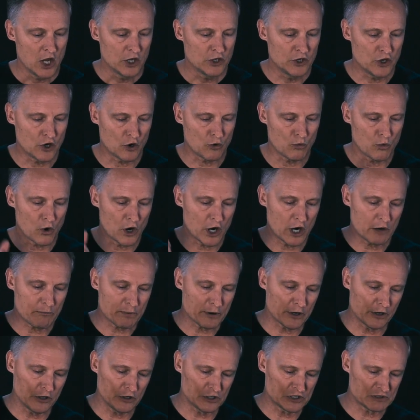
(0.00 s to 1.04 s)
your work
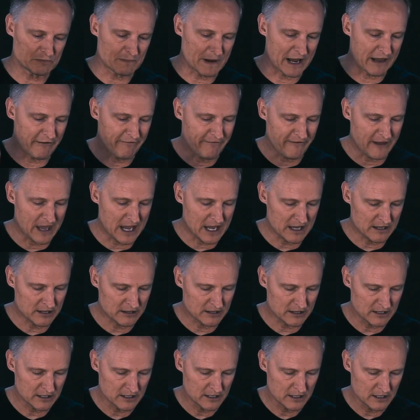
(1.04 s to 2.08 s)
produced by
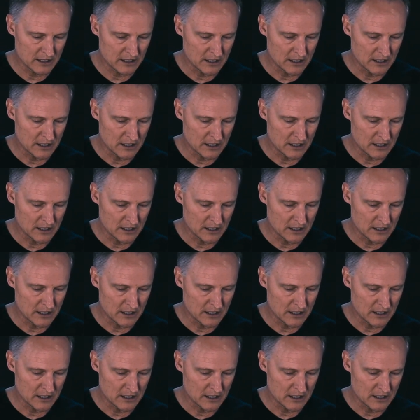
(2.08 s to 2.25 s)
faith,